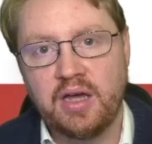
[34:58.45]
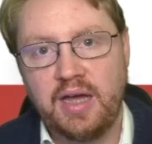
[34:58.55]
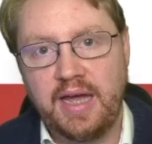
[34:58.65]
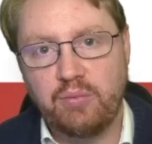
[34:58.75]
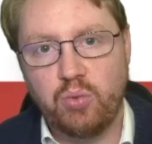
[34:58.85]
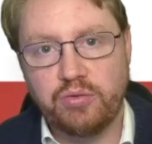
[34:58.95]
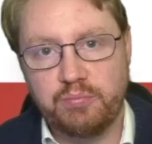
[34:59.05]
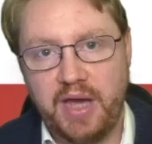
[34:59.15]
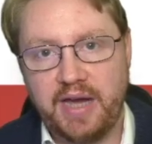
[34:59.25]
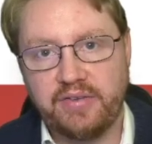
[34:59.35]
and what
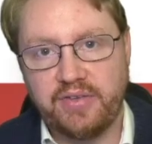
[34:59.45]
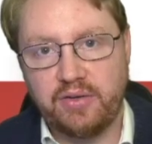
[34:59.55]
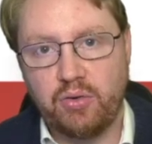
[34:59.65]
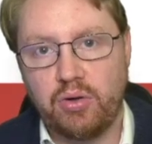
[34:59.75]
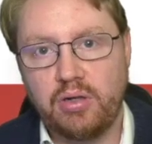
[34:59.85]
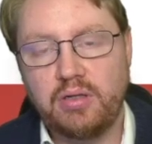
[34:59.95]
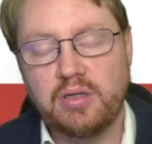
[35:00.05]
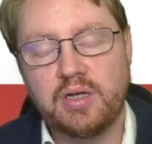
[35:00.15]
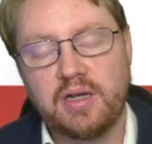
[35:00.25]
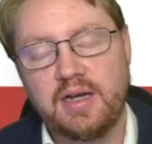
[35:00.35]
pack is at all.
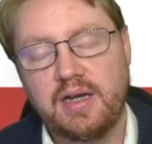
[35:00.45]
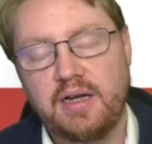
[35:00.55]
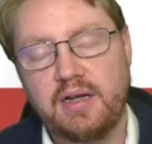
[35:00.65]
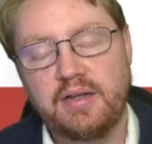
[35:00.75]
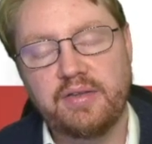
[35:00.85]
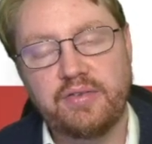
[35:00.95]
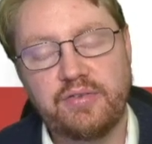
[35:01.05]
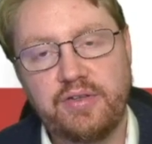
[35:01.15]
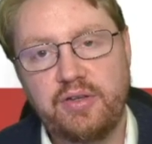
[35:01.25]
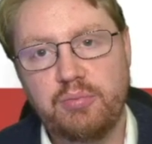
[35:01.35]

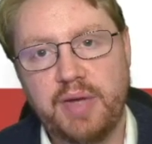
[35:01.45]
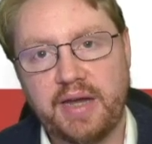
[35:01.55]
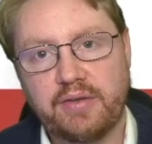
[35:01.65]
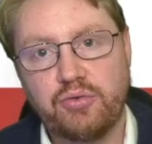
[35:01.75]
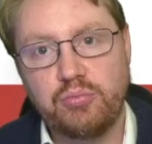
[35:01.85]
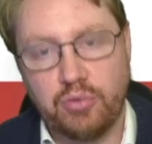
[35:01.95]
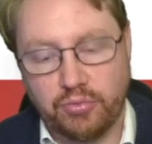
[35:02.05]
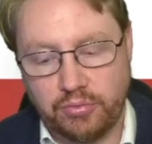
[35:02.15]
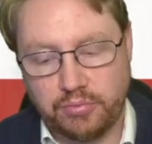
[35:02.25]
See you back tomorrow.